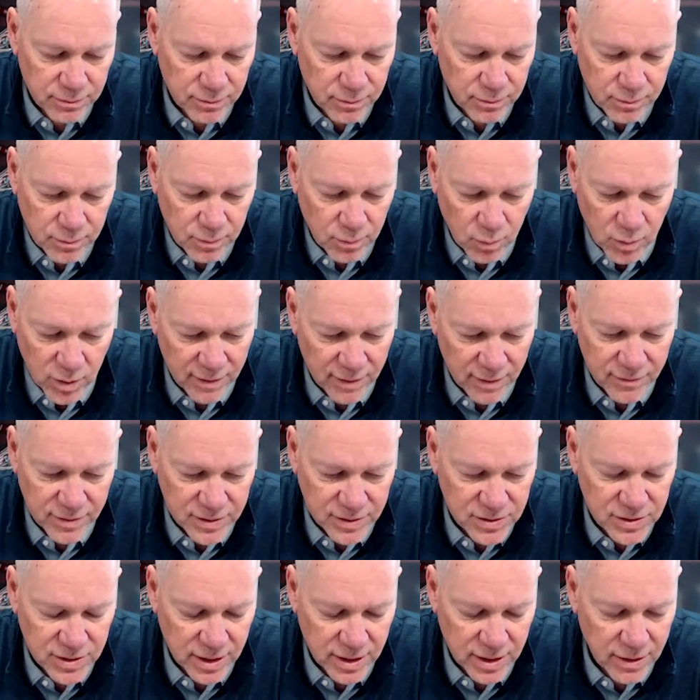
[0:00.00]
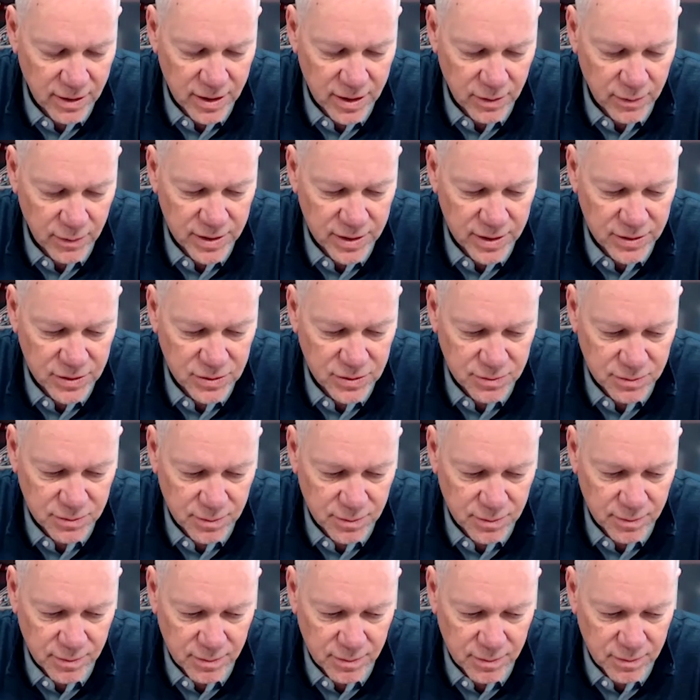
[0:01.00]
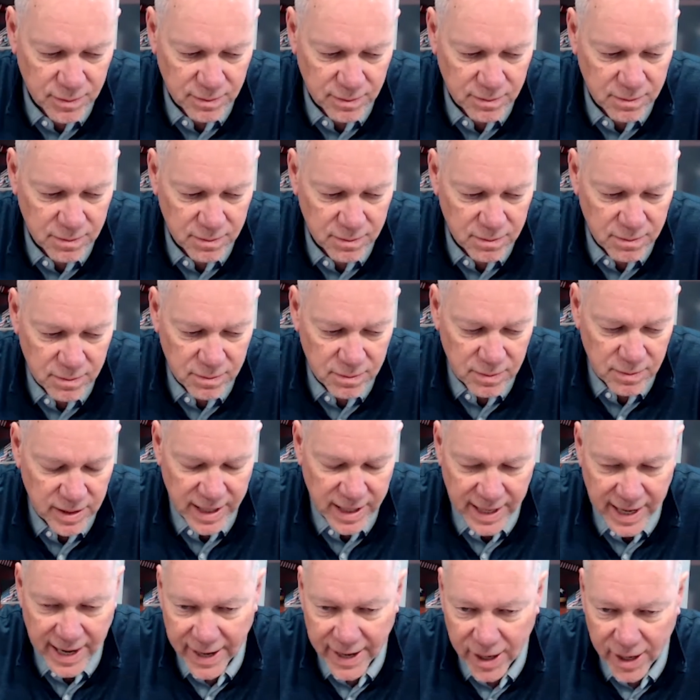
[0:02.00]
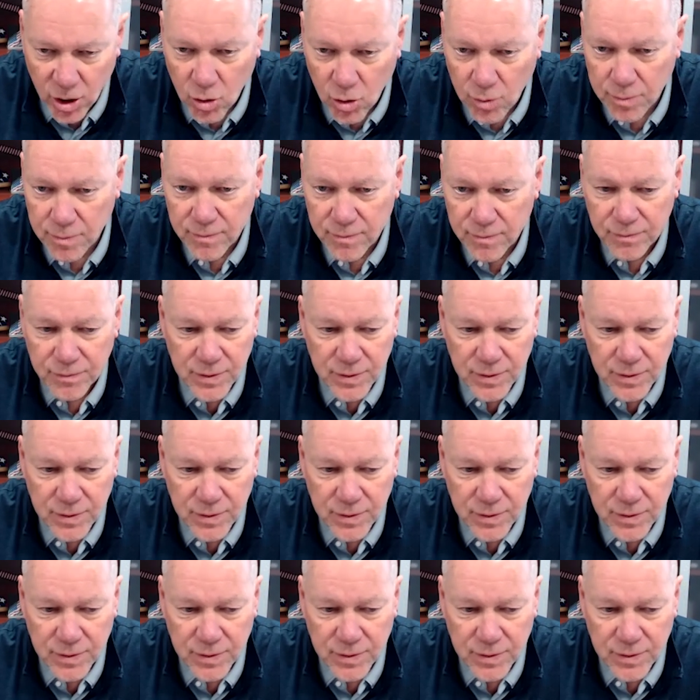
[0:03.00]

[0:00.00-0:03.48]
whatever the scenario is. Can I help?